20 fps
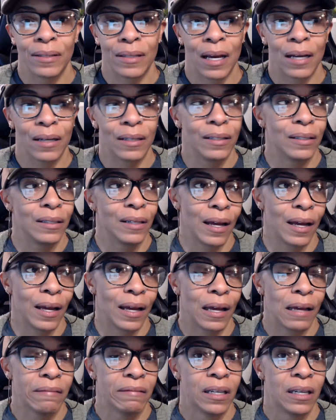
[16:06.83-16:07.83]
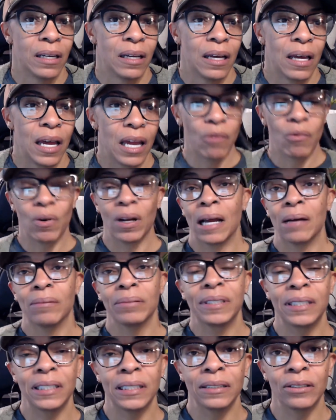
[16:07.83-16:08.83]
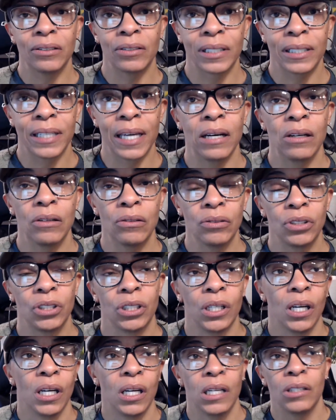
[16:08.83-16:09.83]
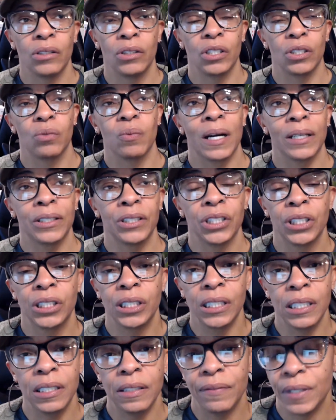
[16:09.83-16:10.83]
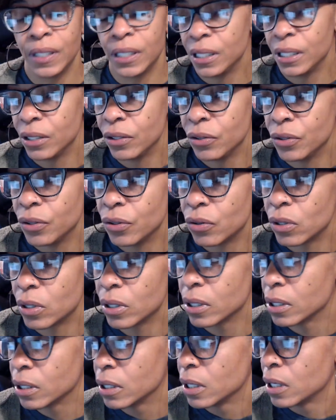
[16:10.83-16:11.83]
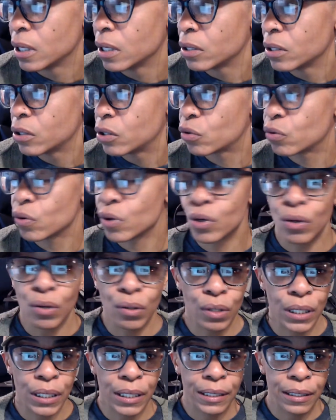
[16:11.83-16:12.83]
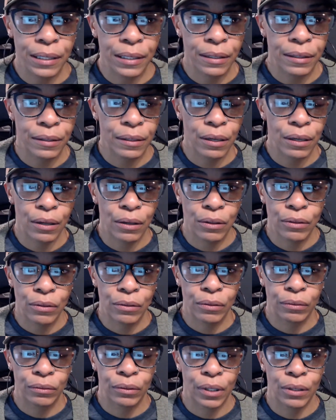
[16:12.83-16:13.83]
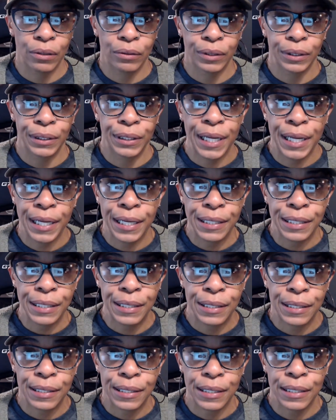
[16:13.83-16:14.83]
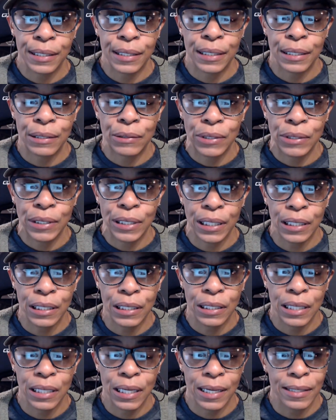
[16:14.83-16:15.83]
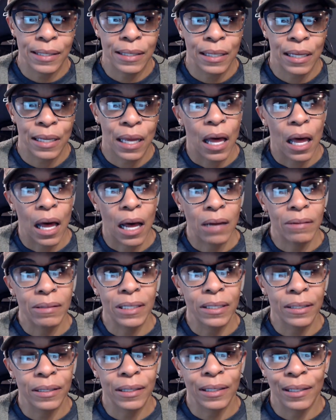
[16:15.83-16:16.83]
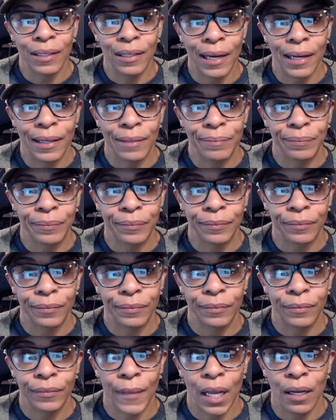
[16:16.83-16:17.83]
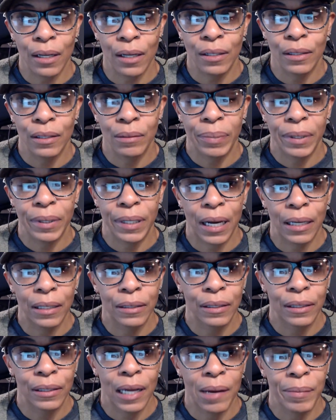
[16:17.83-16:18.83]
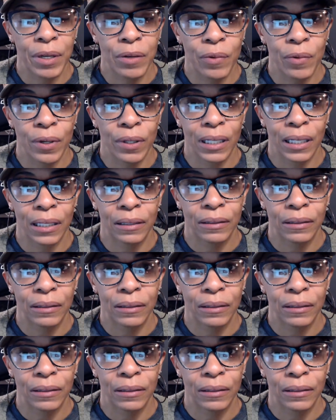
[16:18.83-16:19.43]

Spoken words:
I could have. And while I'm sitting on the couch just watching TV or scrolling on the nets, on the internets, I'm sitting there thinking like, I could have got me a workout.